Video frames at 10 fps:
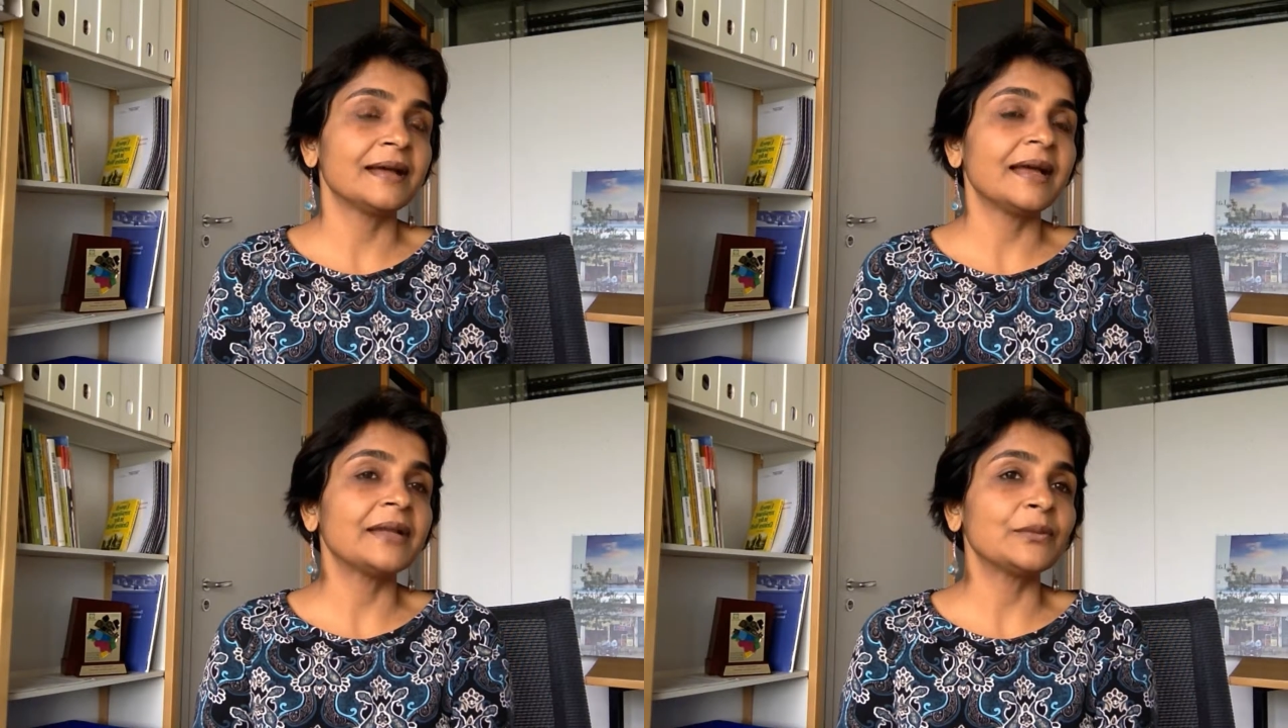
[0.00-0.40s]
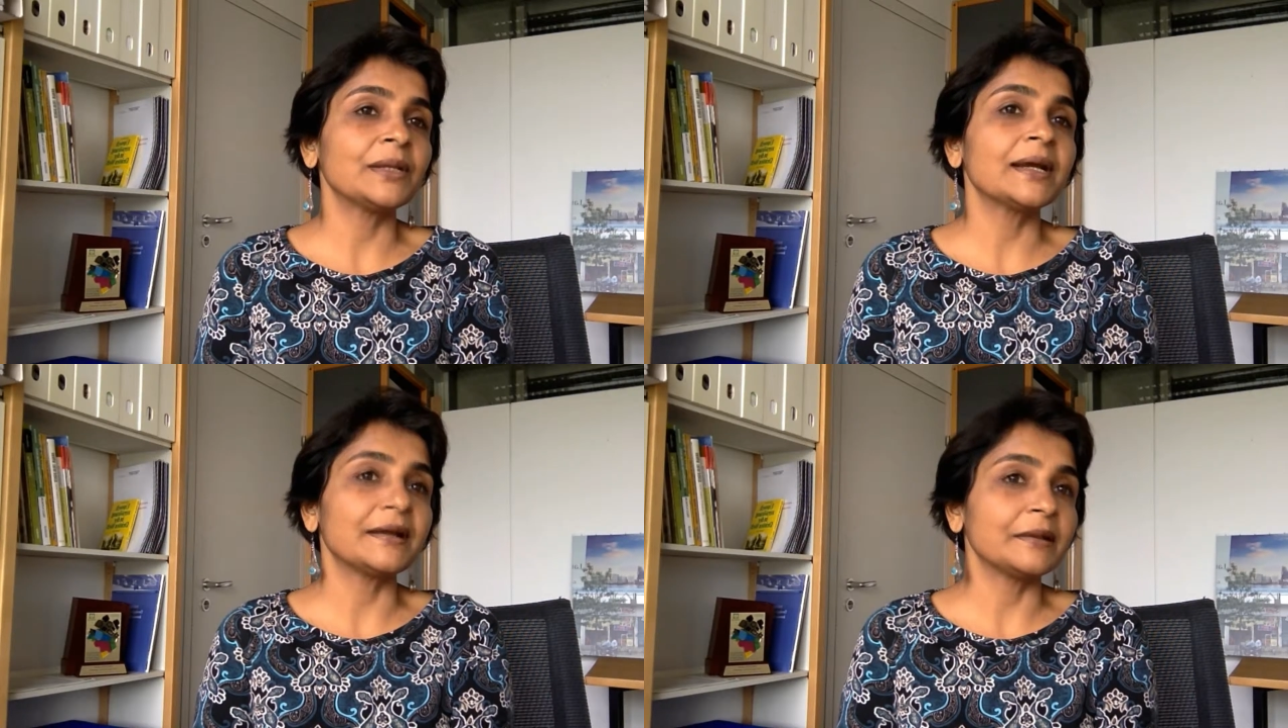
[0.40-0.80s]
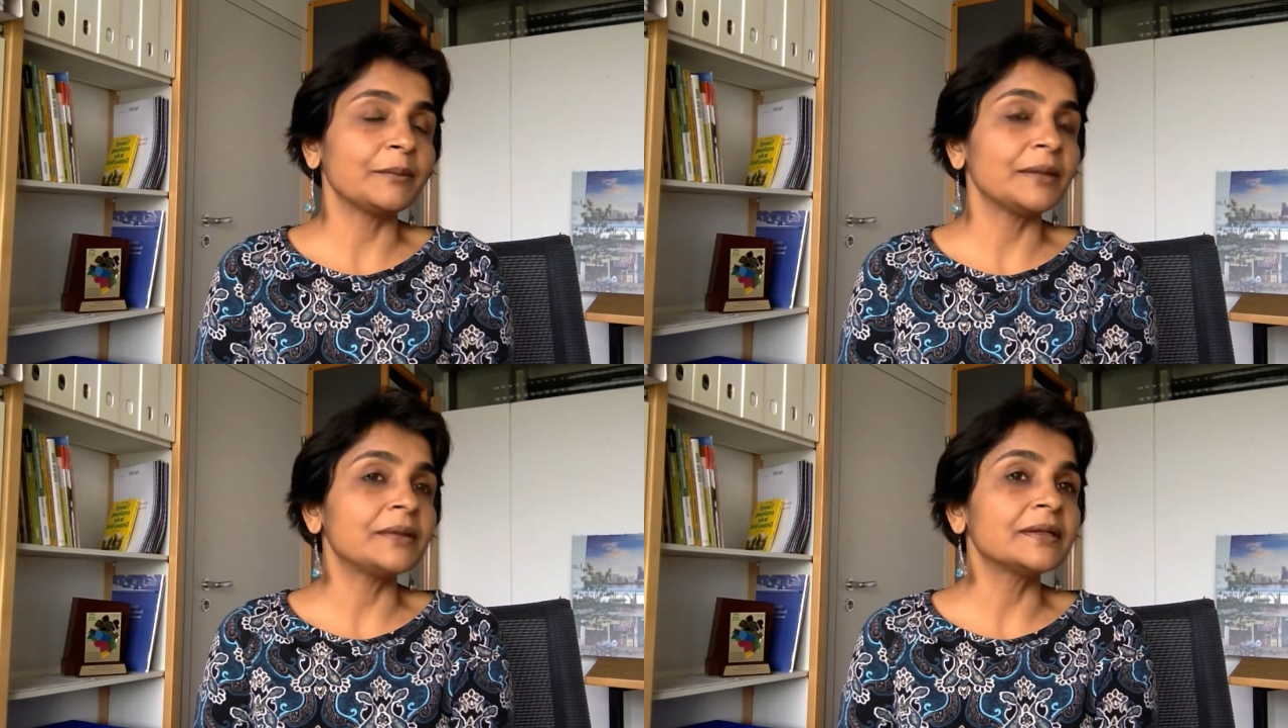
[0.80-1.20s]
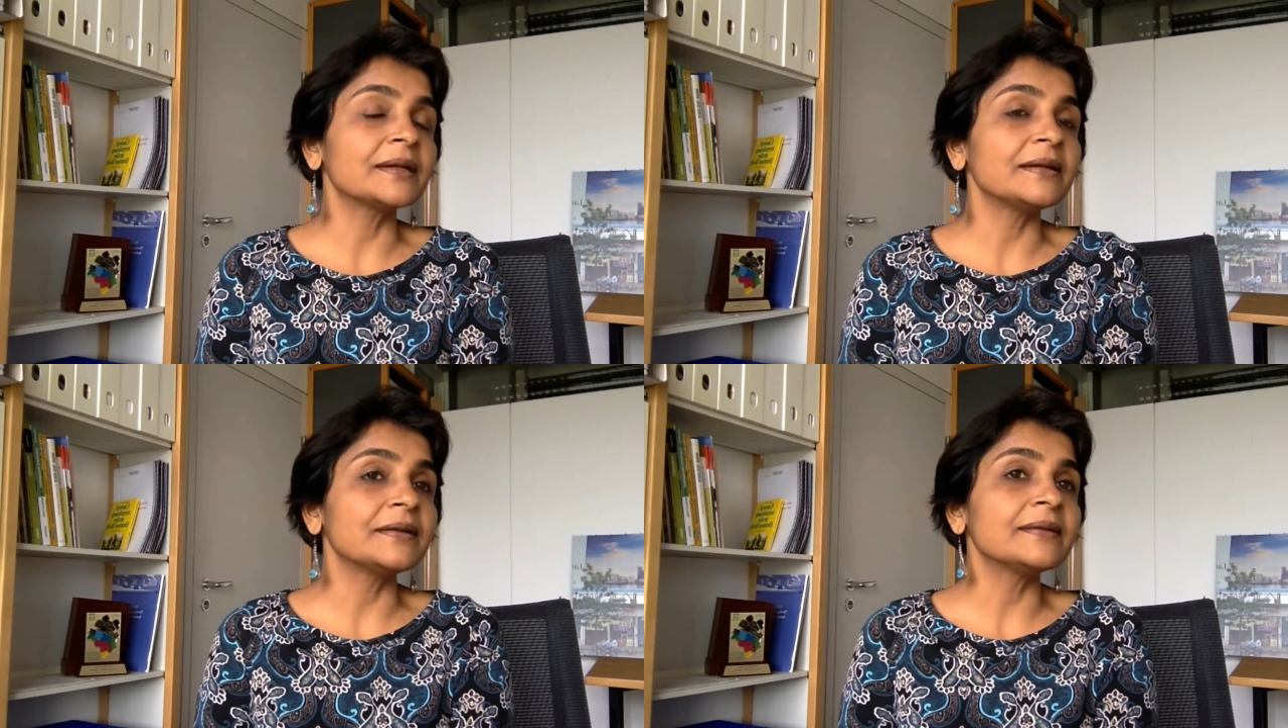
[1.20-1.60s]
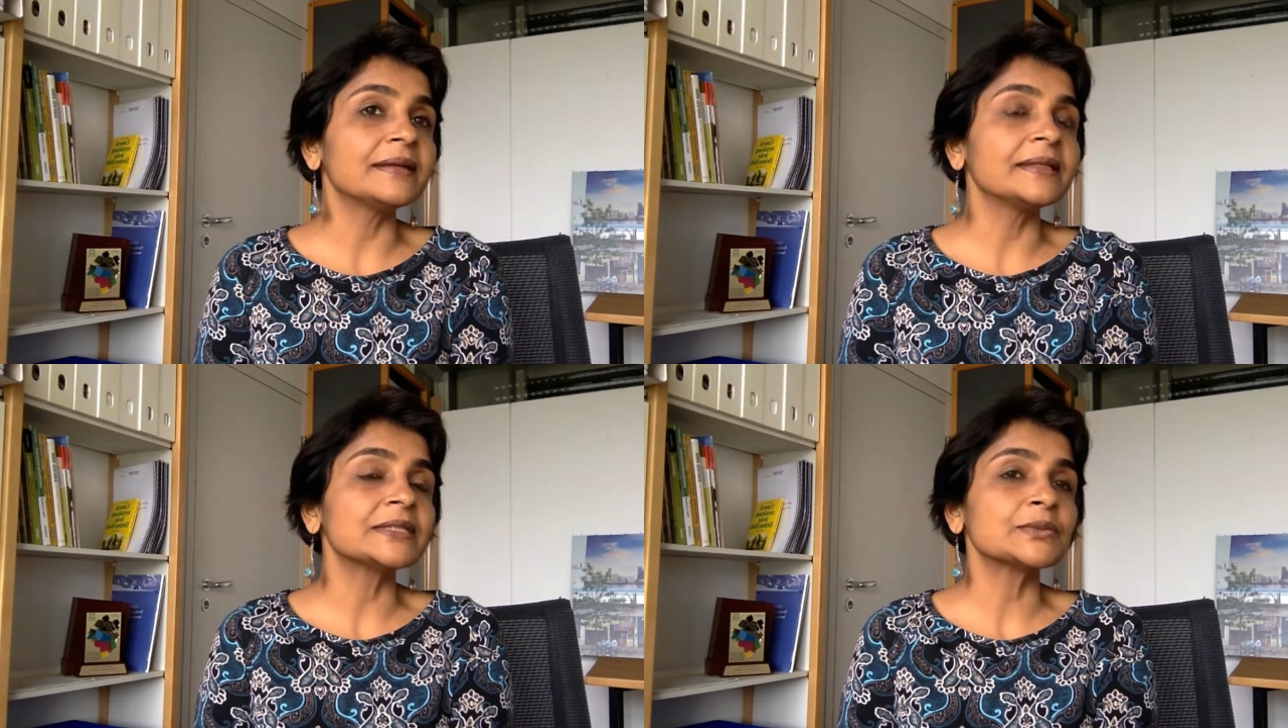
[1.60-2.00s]
And we kind of made it clear
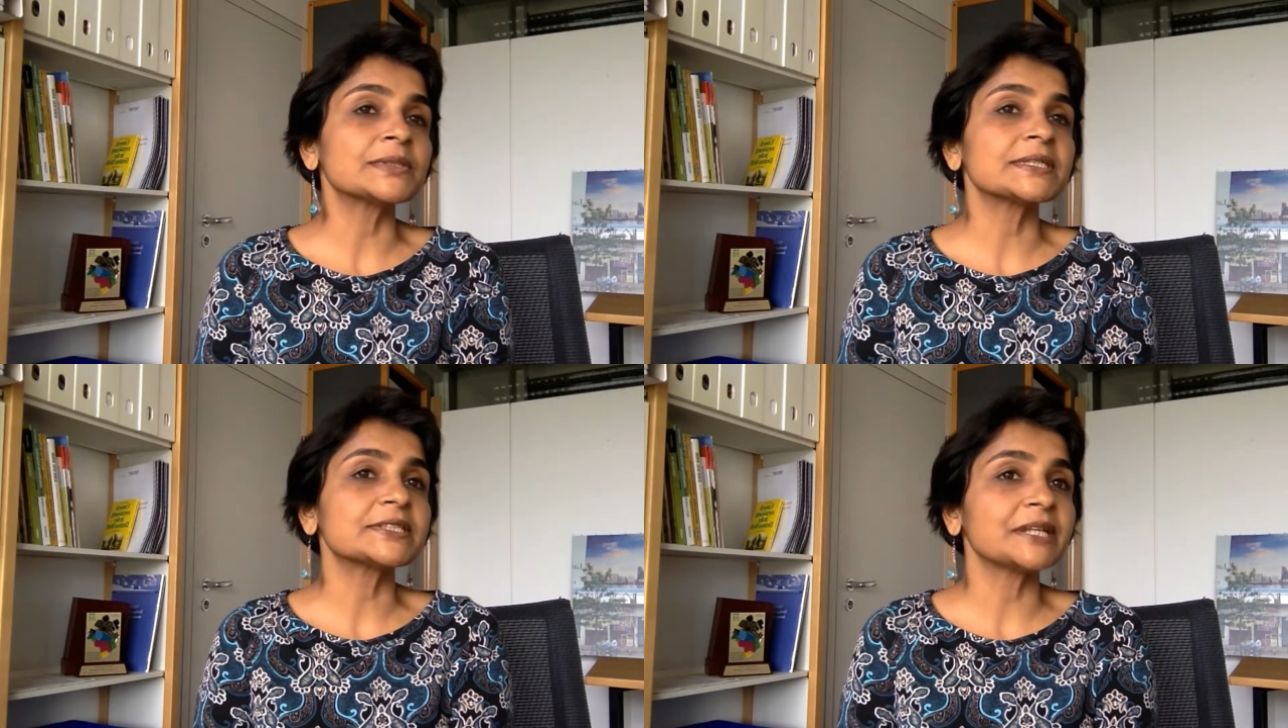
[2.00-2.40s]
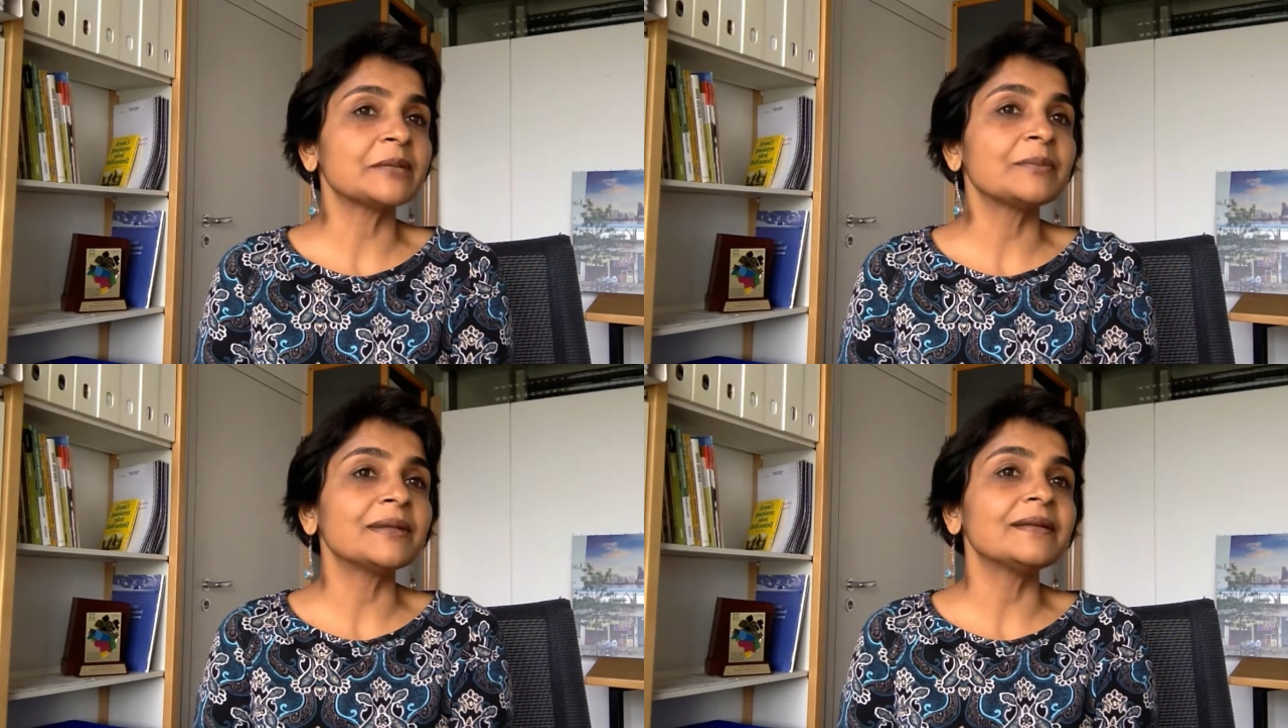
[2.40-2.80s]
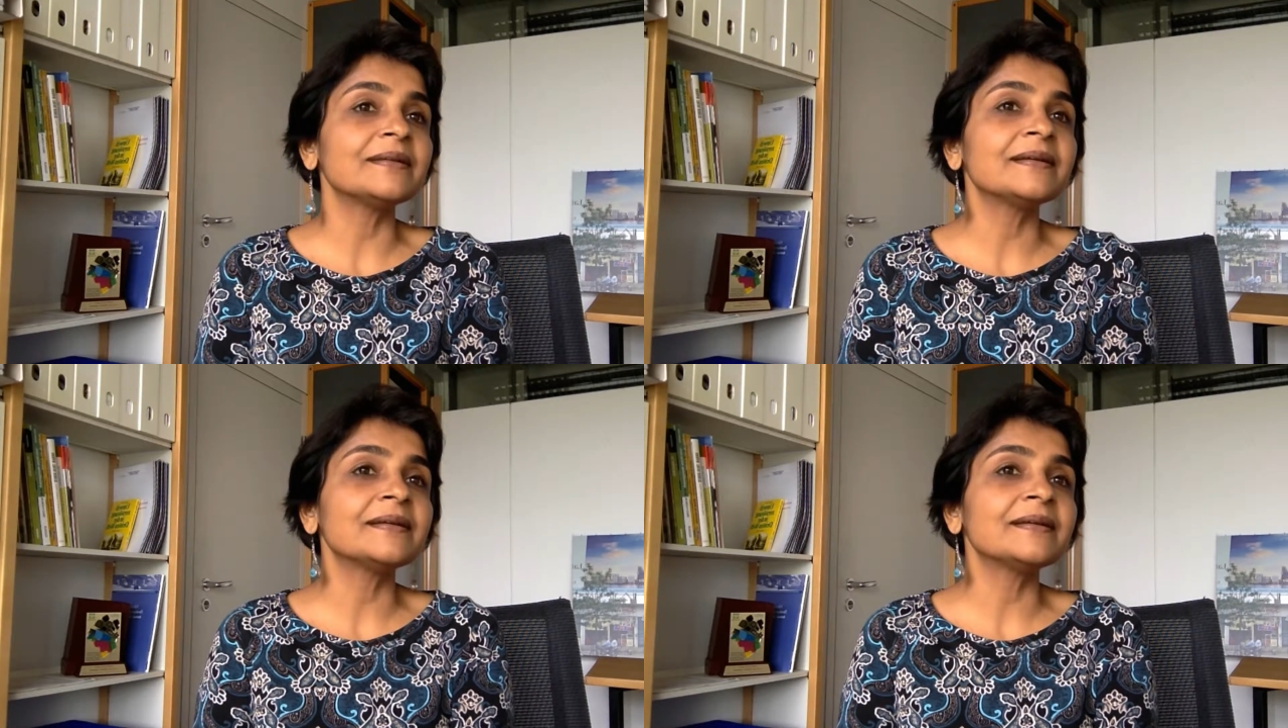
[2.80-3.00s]
that this was a statement.